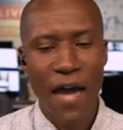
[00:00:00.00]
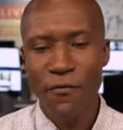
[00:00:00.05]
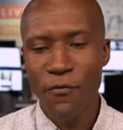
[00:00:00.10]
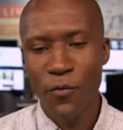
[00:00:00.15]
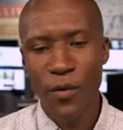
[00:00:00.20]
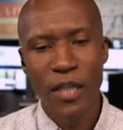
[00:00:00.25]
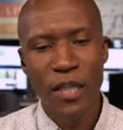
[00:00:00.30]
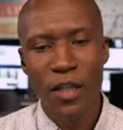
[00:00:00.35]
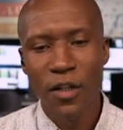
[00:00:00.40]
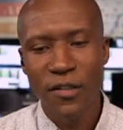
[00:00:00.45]
haven't
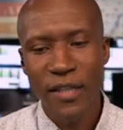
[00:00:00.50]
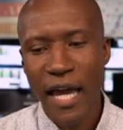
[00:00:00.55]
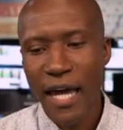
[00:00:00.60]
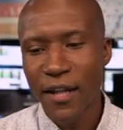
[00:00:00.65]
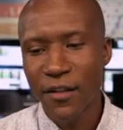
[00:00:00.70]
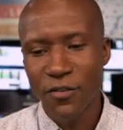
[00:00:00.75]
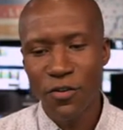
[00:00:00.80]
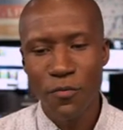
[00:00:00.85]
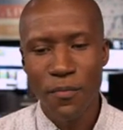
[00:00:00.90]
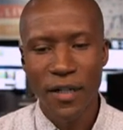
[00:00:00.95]
really looked at
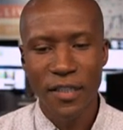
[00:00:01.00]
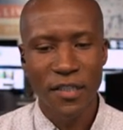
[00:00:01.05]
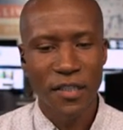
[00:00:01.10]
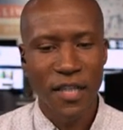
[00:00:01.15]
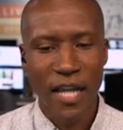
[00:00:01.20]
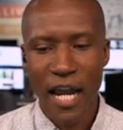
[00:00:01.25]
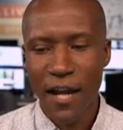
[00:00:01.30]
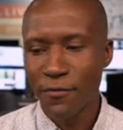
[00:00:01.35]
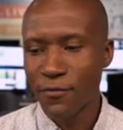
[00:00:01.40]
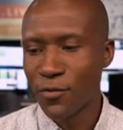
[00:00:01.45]
it too much in
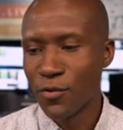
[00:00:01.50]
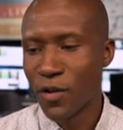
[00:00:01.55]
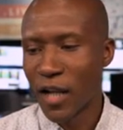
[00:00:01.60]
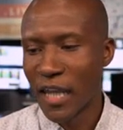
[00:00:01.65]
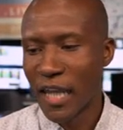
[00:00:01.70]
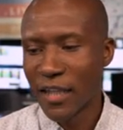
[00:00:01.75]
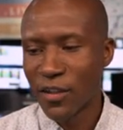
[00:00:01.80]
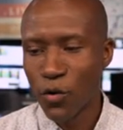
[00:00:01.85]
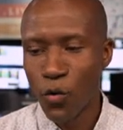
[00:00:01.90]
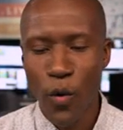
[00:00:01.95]
the afternoon. I
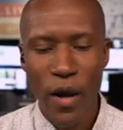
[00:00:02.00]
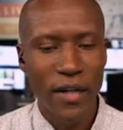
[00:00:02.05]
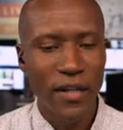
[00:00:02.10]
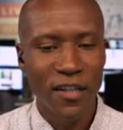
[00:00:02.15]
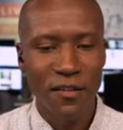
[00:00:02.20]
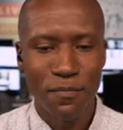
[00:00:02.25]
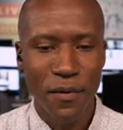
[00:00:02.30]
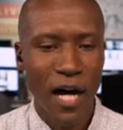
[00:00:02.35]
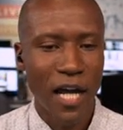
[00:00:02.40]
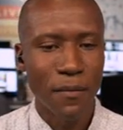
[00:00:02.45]
like the
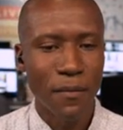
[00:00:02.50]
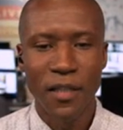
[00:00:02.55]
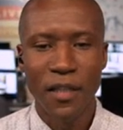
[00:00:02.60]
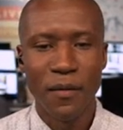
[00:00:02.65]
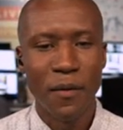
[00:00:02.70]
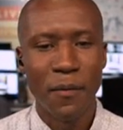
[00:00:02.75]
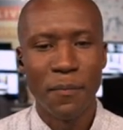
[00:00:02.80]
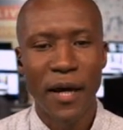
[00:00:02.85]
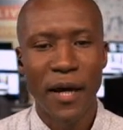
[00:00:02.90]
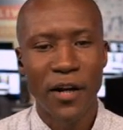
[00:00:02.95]
Wendy's bottom a
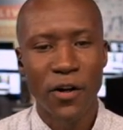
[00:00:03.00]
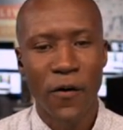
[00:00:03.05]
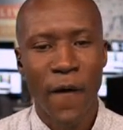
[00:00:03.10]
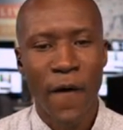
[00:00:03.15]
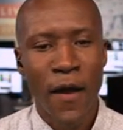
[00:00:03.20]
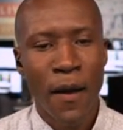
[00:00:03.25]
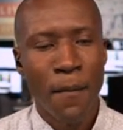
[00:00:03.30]
little bit better,